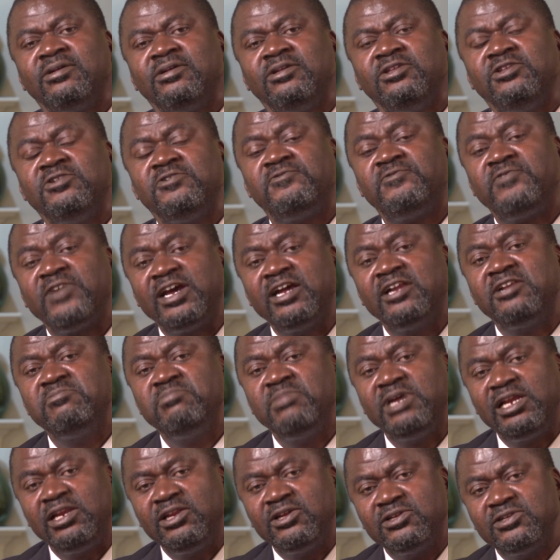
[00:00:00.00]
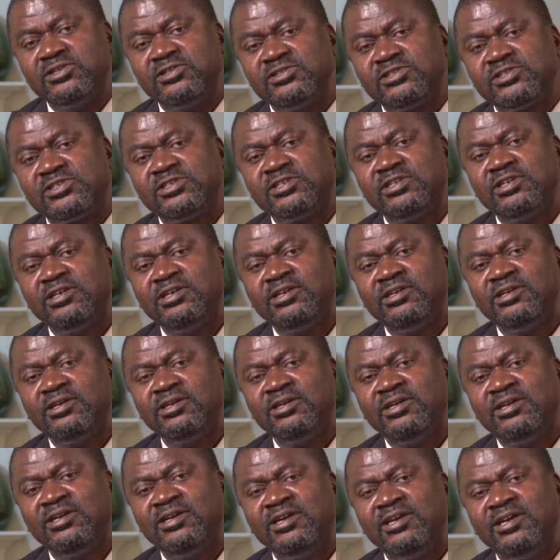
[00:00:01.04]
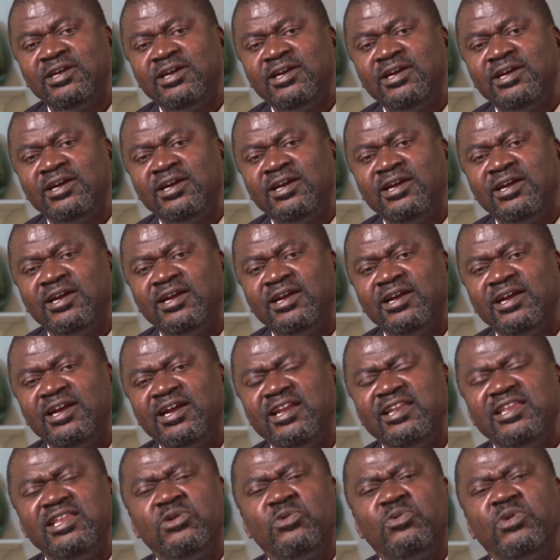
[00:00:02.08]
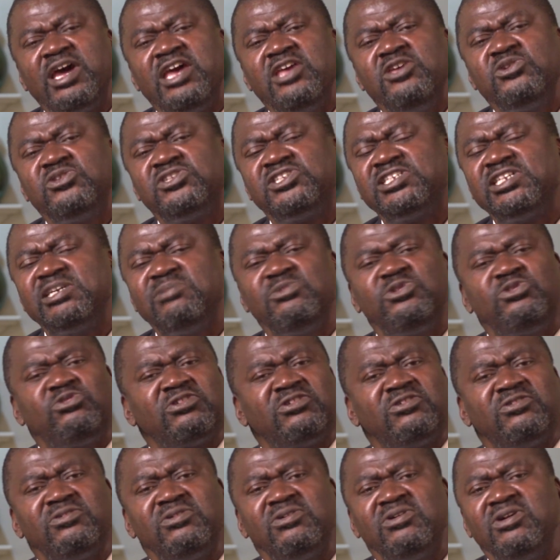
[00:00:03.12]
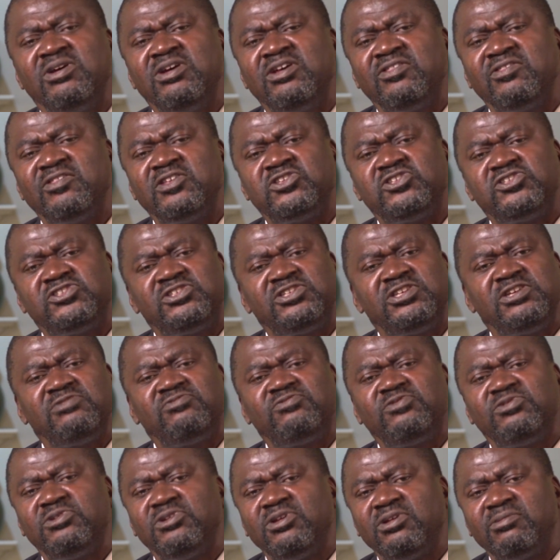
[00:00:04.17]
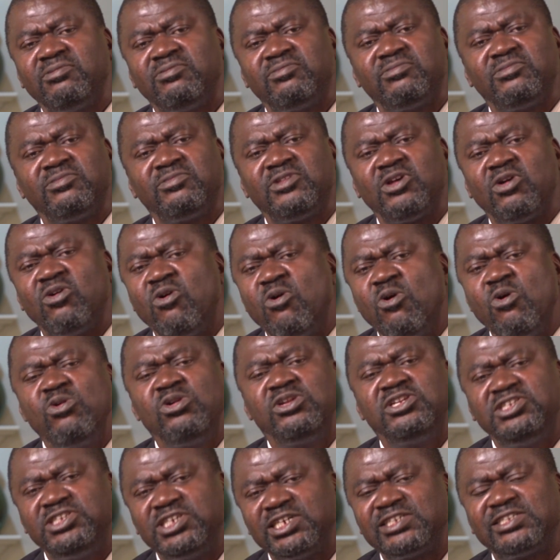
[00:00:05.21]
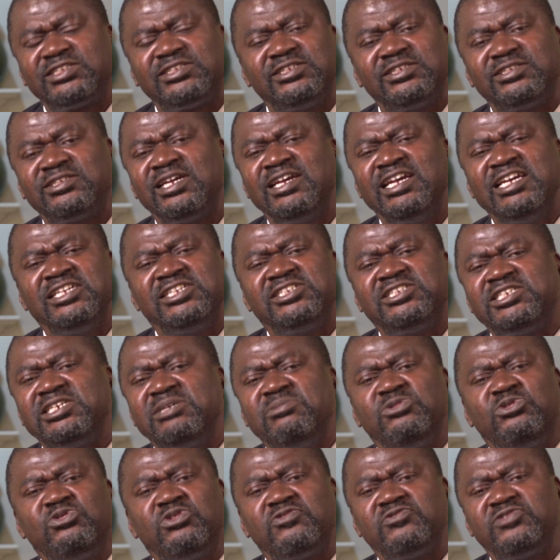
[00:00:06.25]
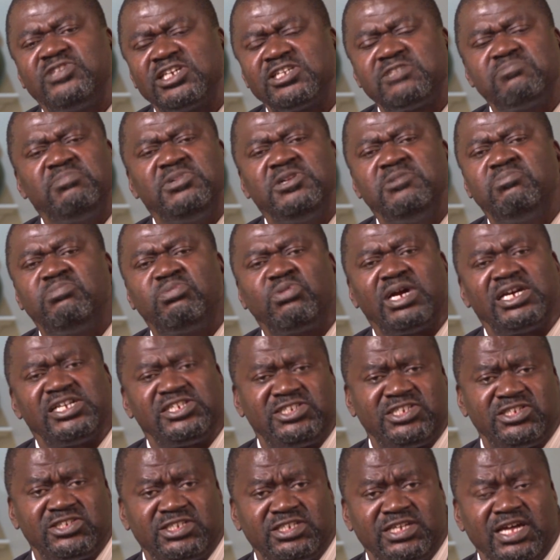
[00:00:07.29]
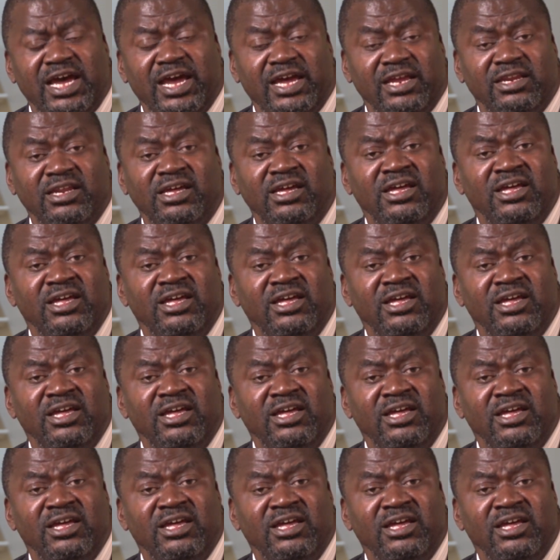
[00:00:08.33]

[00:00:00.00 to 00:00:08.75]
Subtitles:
You failed millions in the way you seem to, the whole justice seemed to have just been brushed aside.